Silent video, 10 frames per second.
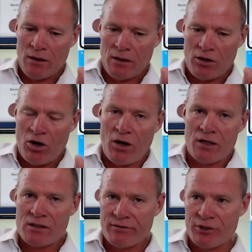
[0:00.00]

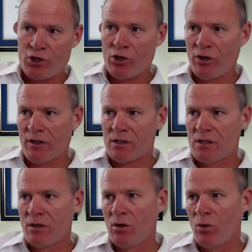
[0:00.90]
cost of
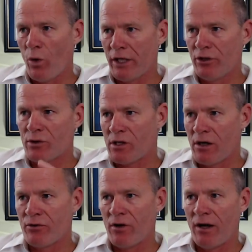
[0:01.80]
insurance when you
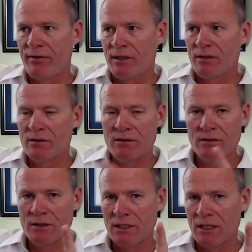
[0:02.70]
start driving?
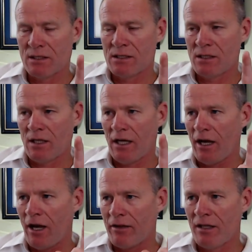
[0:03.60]

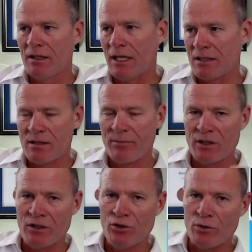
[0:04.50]
I think that's
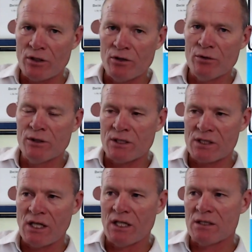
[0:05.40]
something that you can do in the
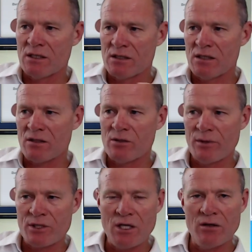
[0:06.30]
States. It's not so
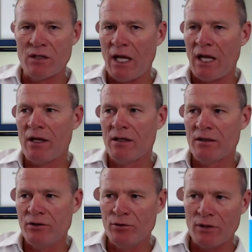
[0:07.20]
much here in Canada
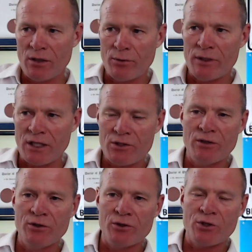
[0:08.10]
that you can get a reduction
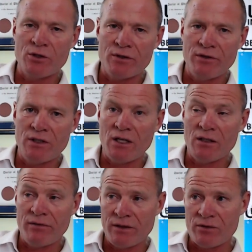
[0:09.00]
on your insurance if you take a
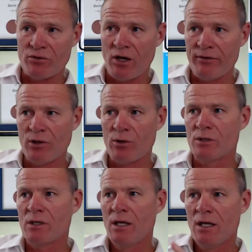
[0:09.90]
defensive driving
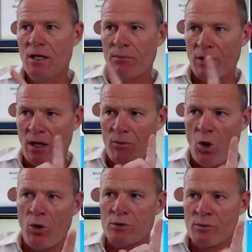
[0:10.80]
course, but I'm
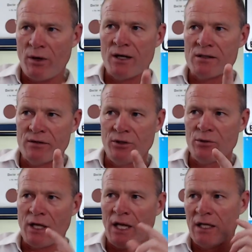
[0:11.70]
almost positive that
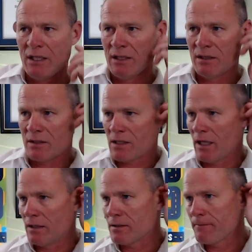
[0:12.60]
you can in the
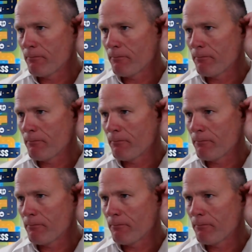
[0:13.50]
States.